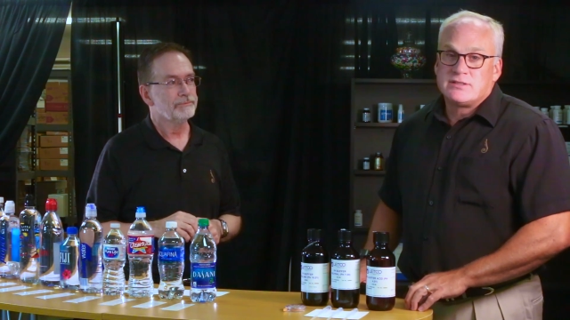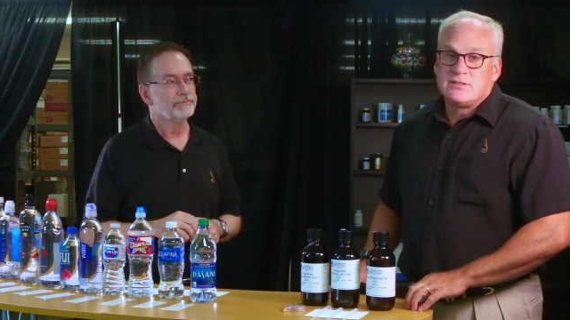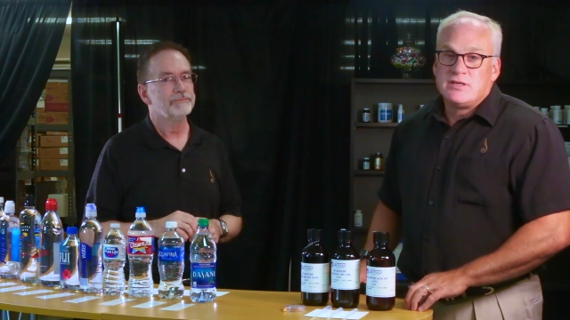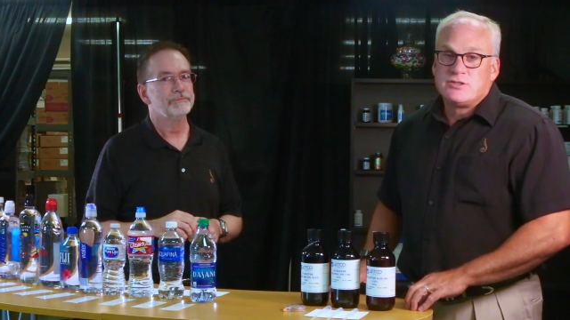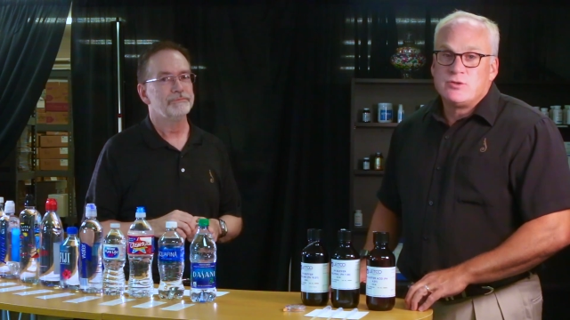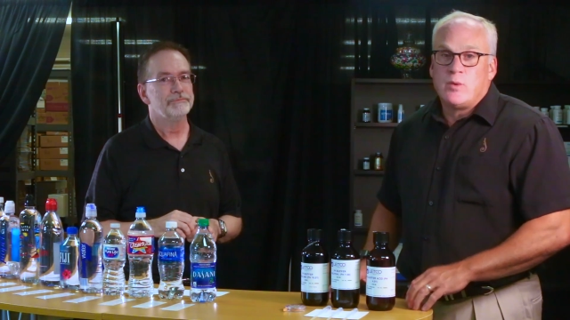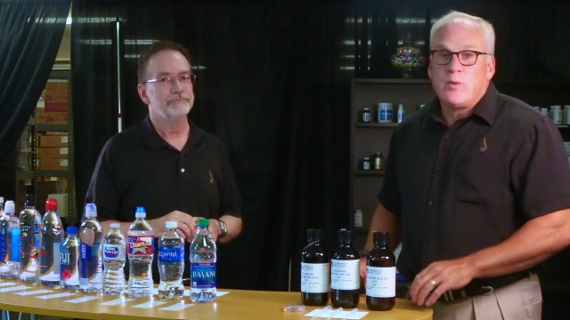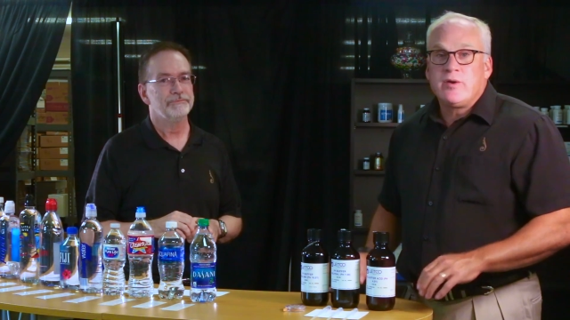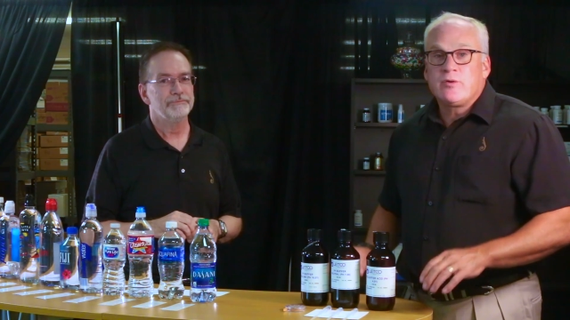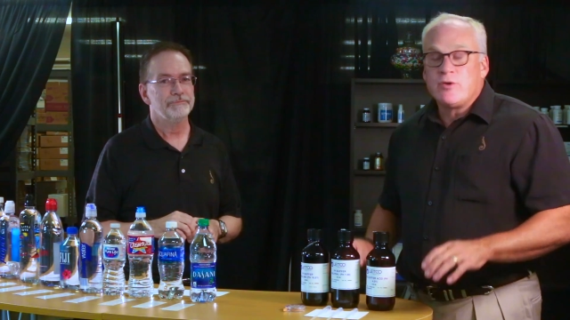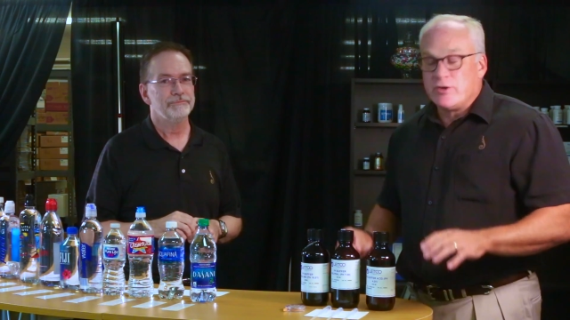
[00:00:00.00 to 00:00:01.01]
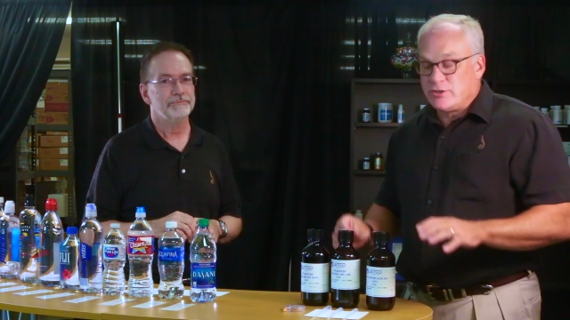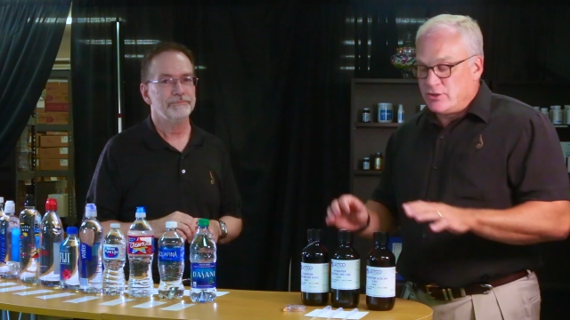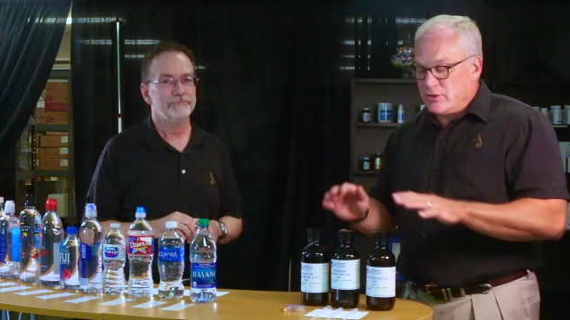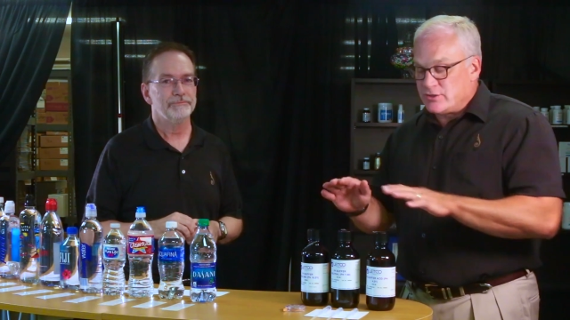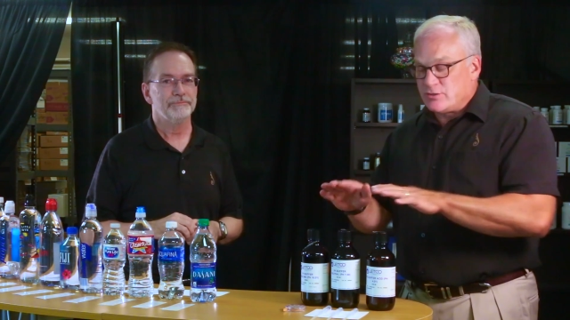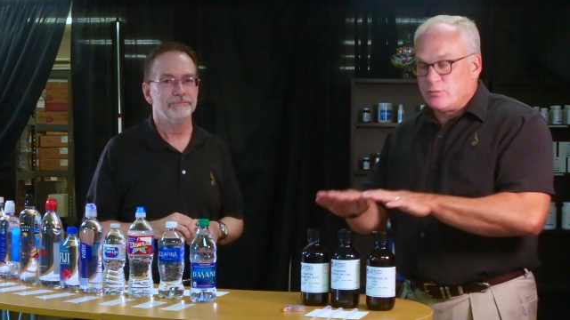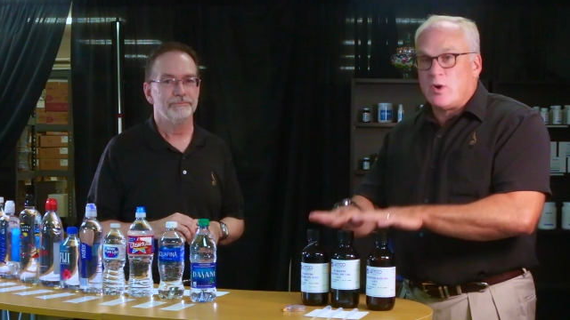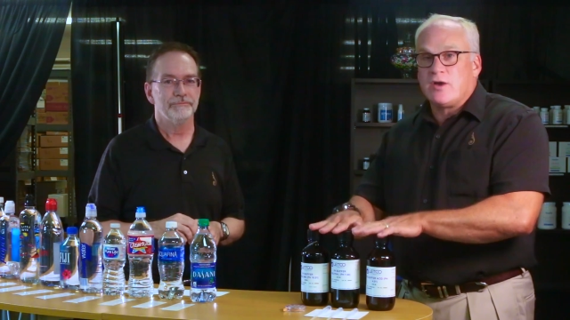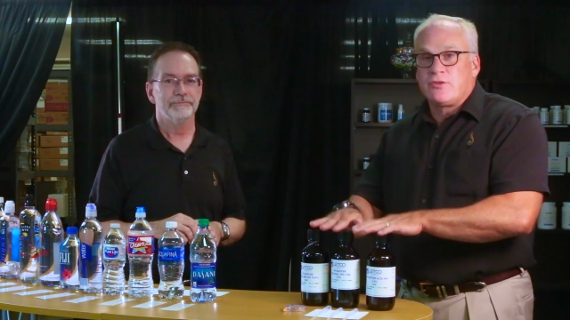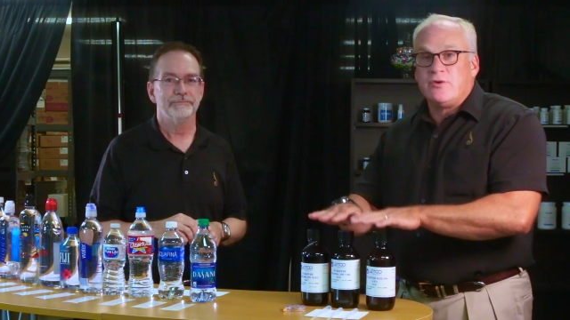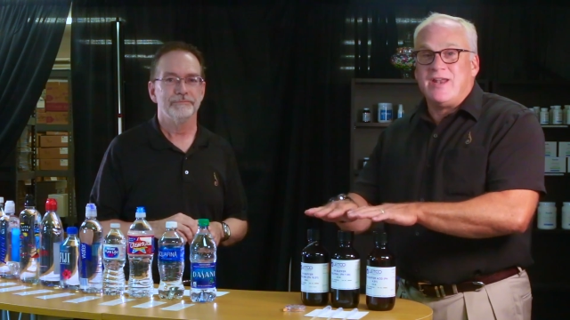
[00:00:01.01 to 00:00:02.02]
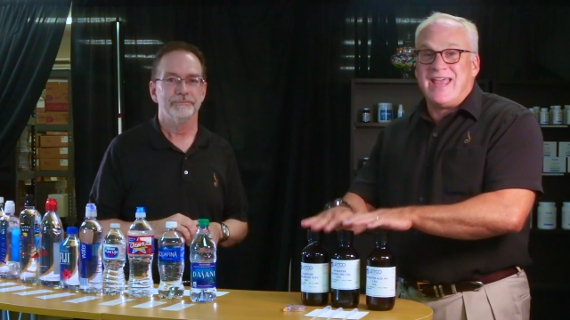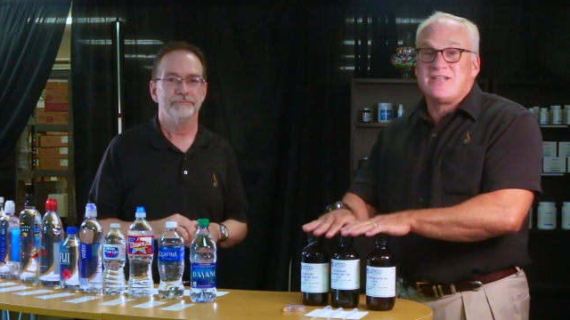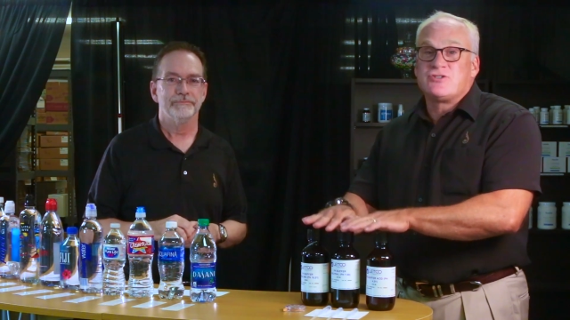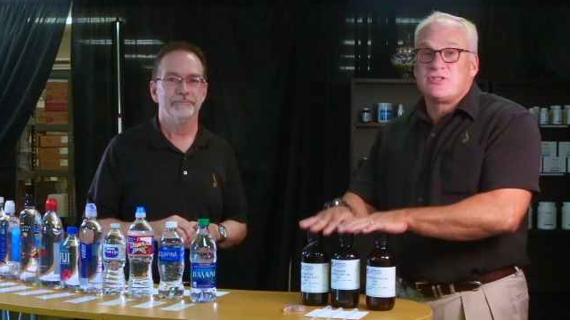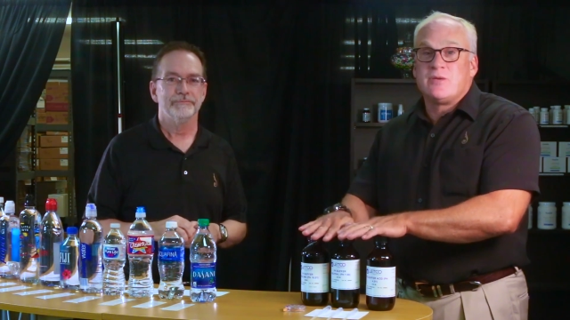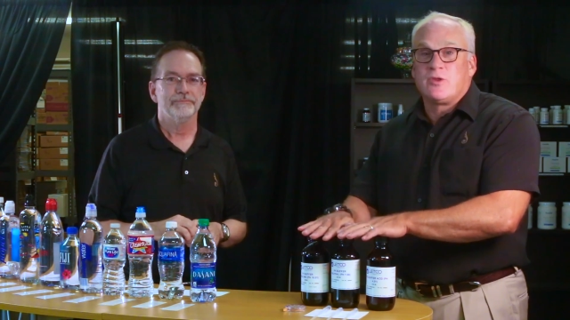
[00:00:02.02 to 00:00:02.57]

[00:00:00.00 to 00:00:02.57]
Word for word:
Speaker 1: us. So what we're going to do is walk through and answer some